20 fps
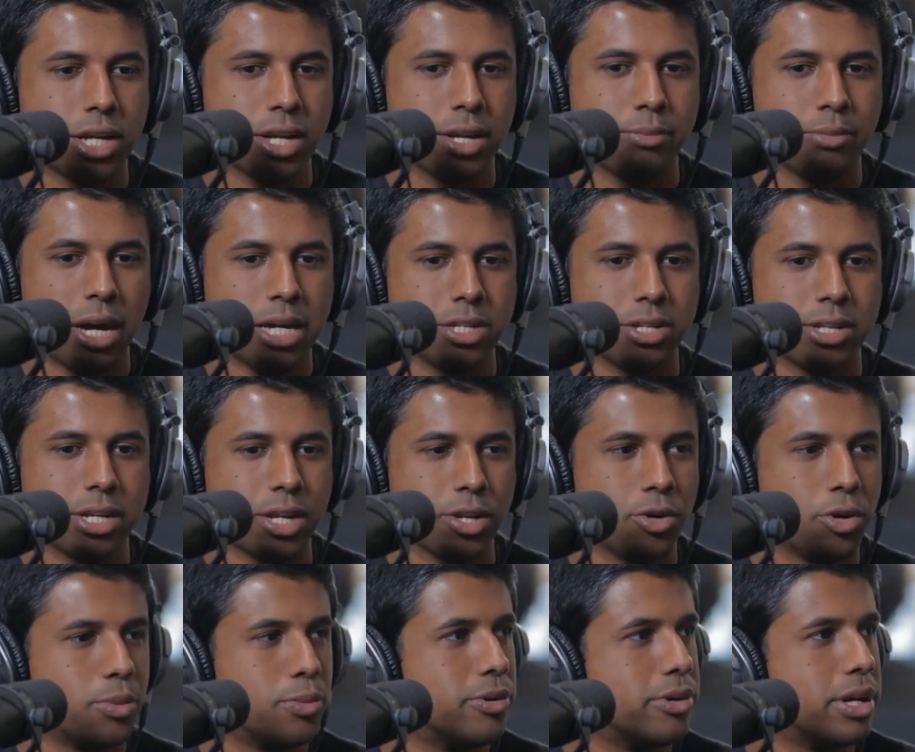Imagine like a
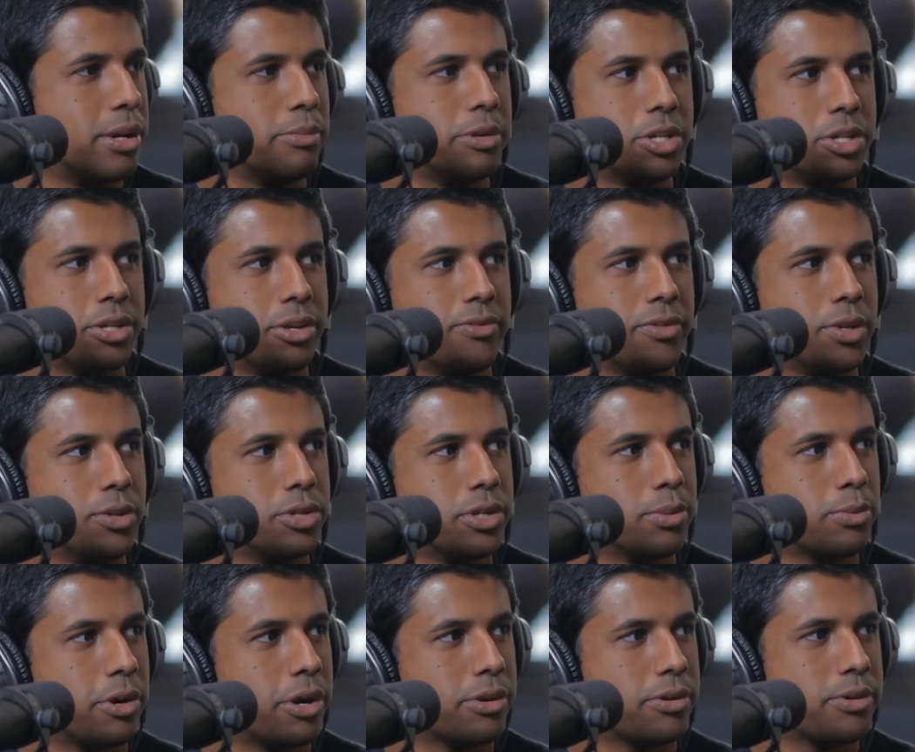normal image diffusion
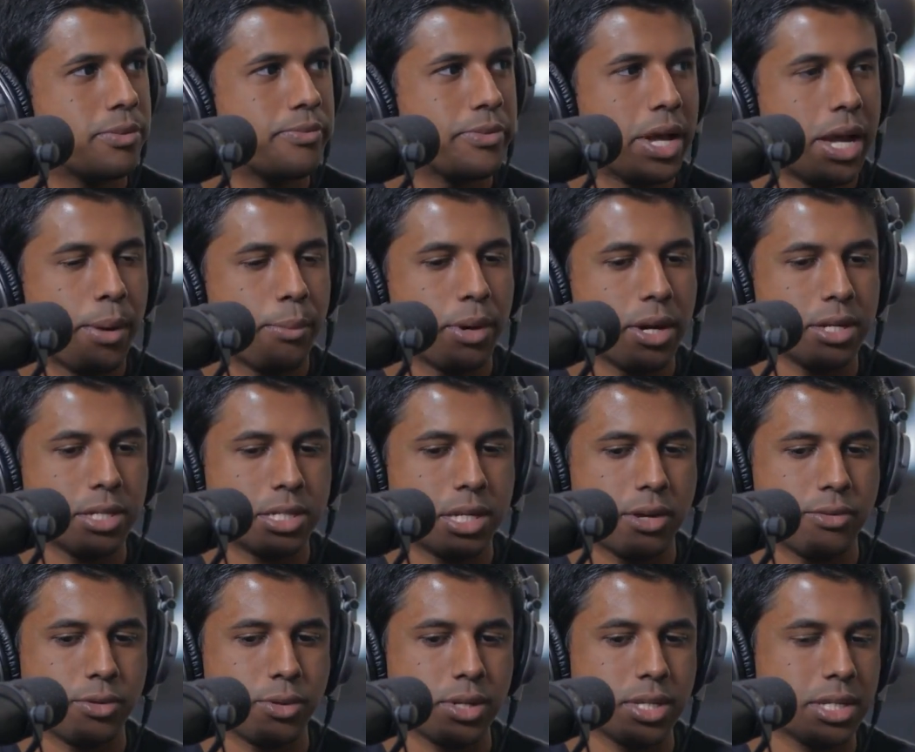model, but instead
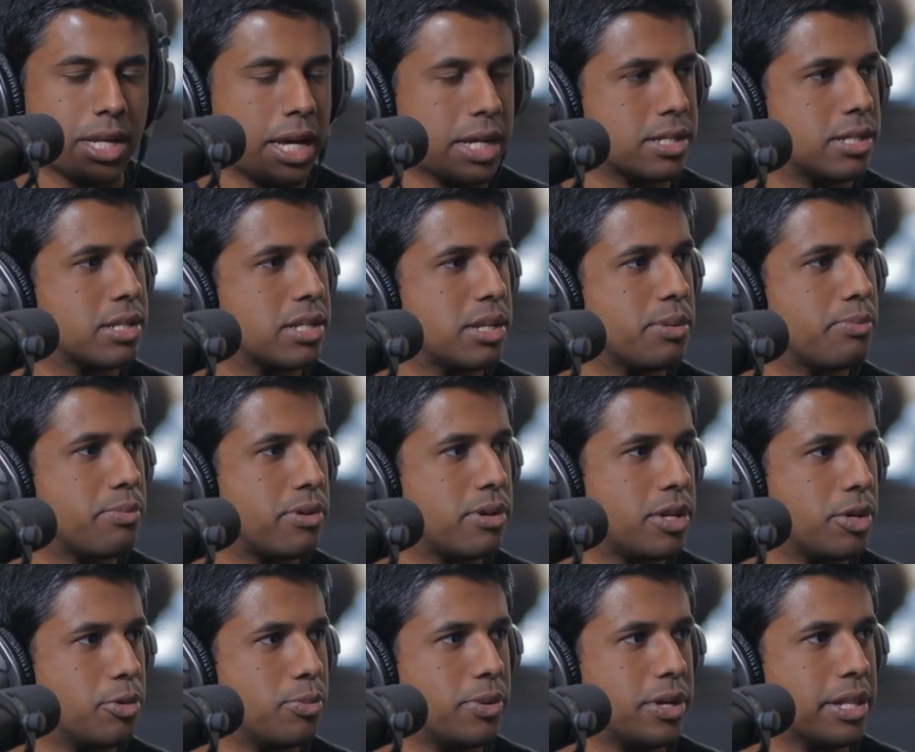of doing text as input, it
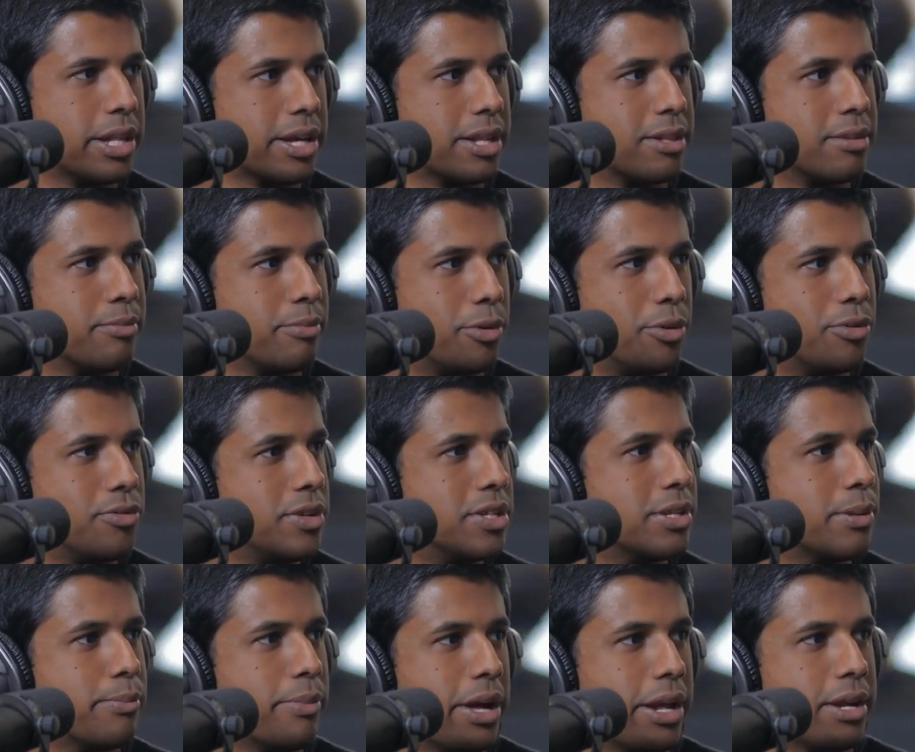would be like Maroofy's
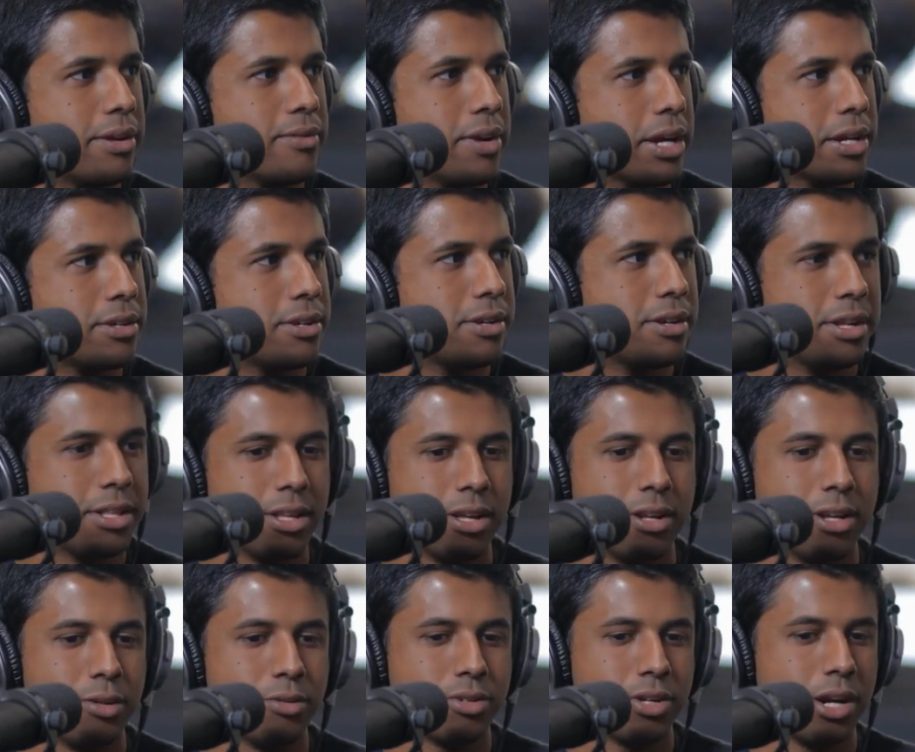embedding vector, and then
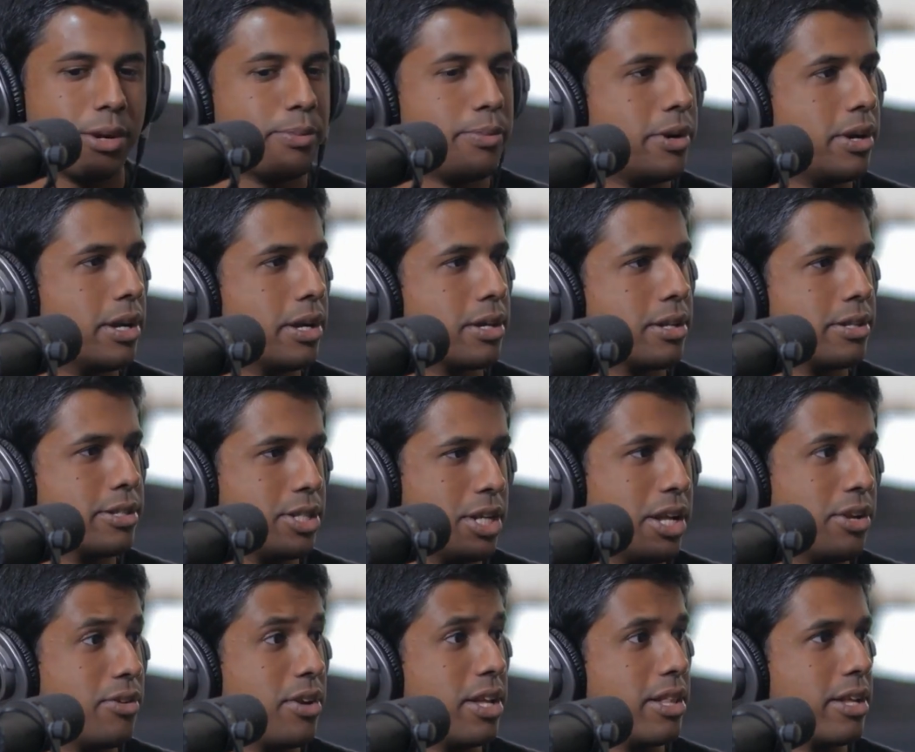it would try to
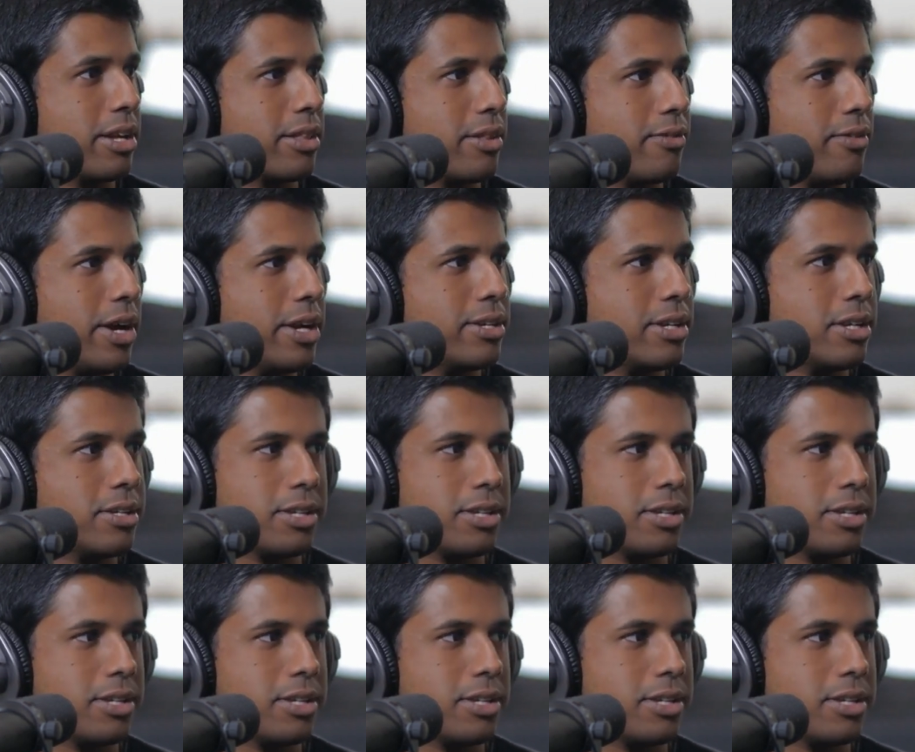generate like the 5-10